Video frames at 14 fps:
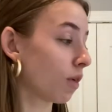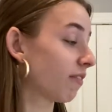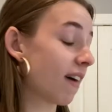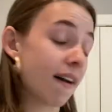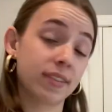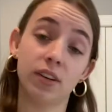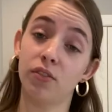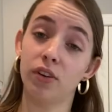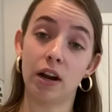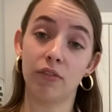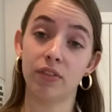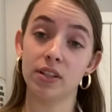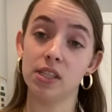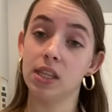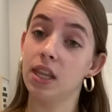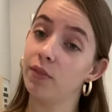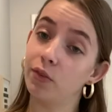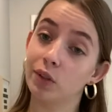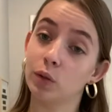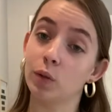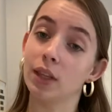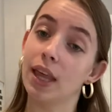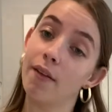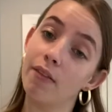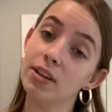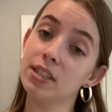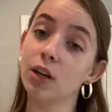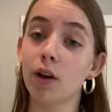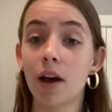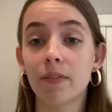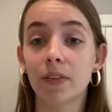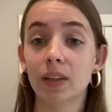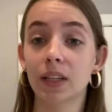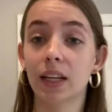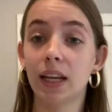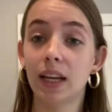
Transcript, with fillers: in five different outfits and they've worked with every single outfit